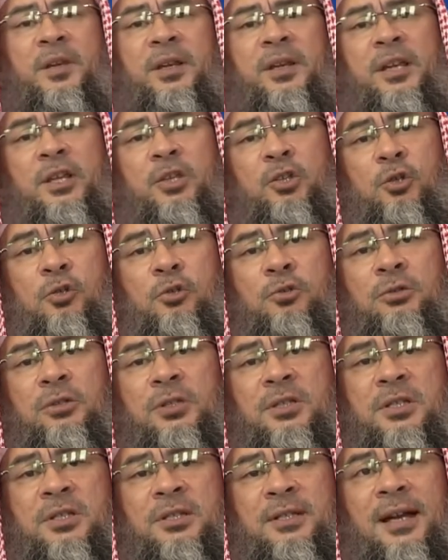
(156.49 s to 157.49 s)
And he told
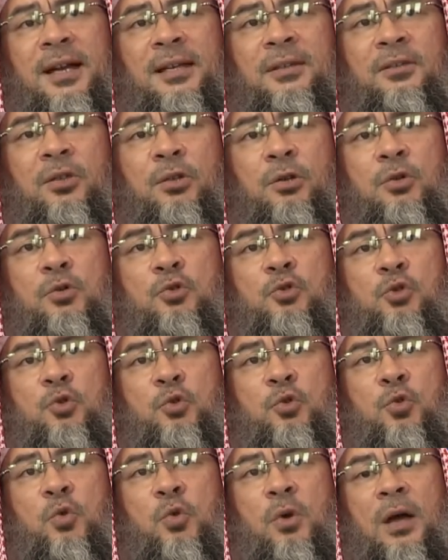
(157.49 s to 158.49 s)
us that those
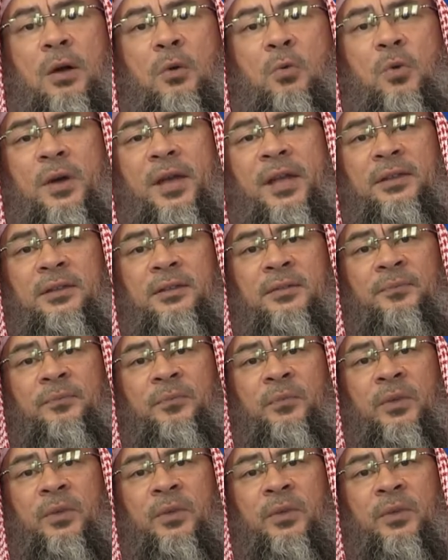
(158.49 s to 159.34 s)
who await